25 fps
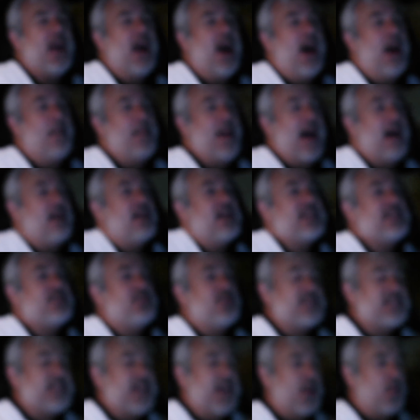Um, Alex
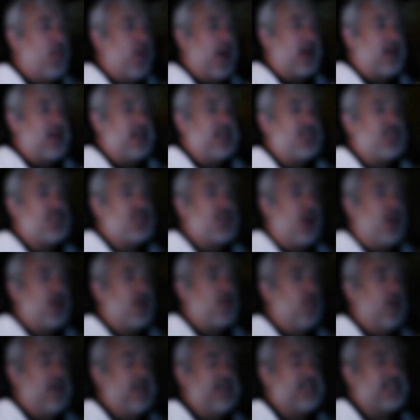was going to wear his
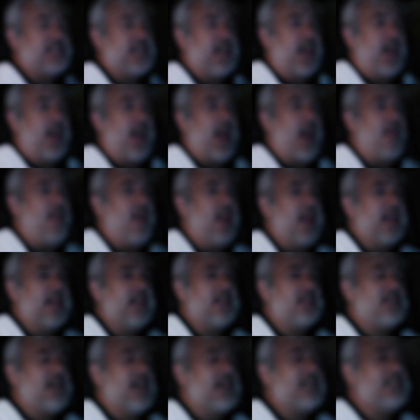shark onesie. And then
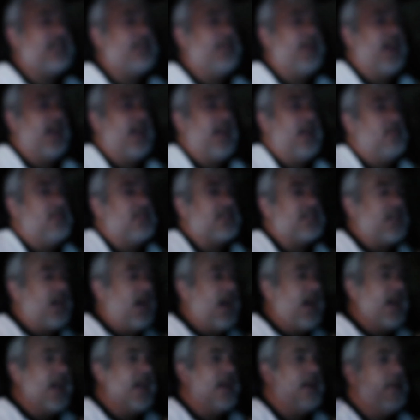he texted me and he was
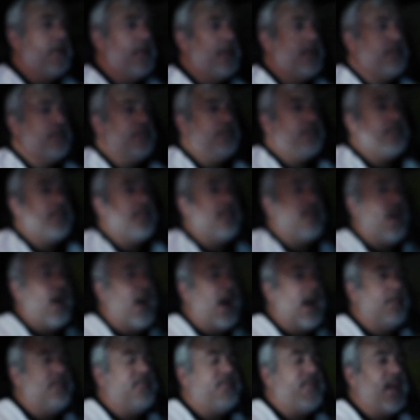like,
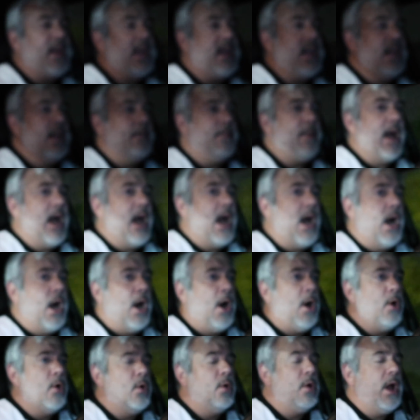I'm thinking
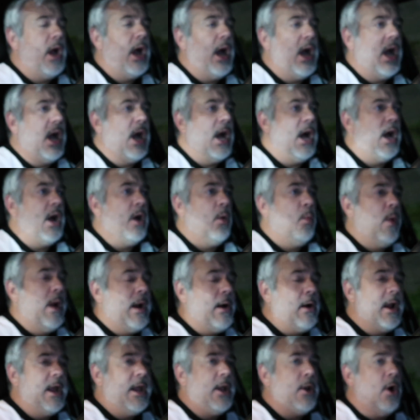about uh,
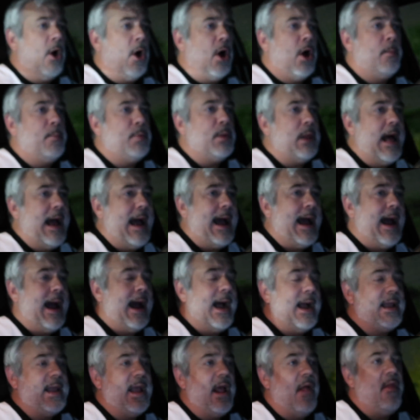wearing all
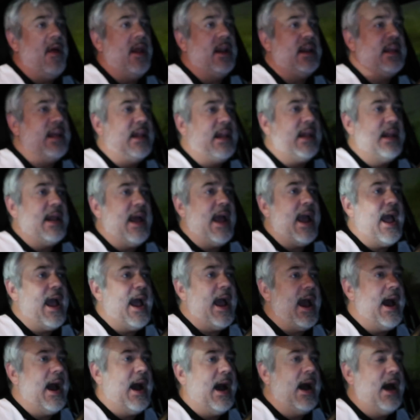black and then getting a
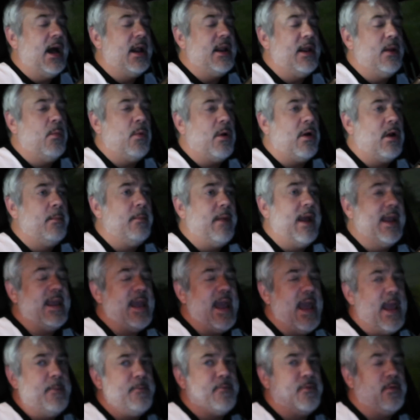hat and wearing my
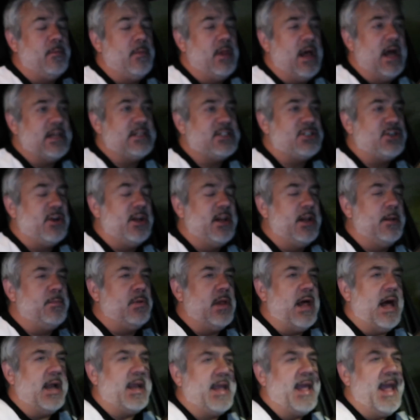cape from last year. He had a
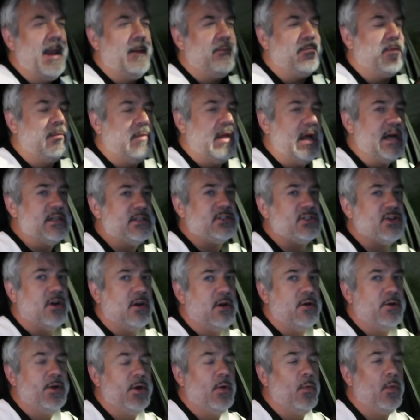black cape from last year. I
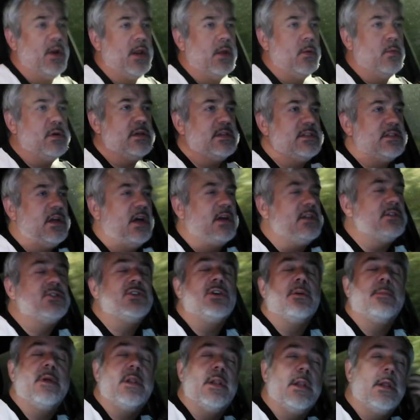don't know what he was last
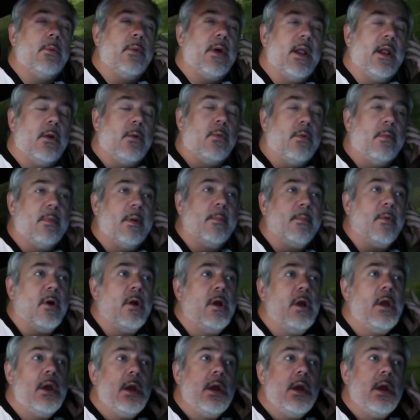year, but anyway, I don't remember.